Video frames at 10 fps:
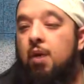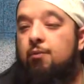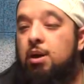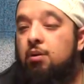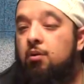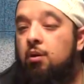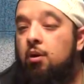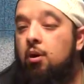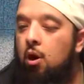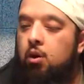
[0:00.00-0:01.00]
Five minutes?
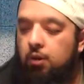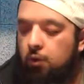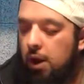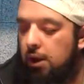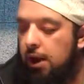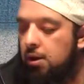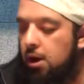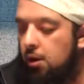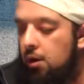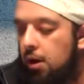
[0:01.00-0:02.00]
Okay, so I'll end
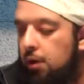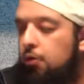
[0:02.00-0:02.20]
here.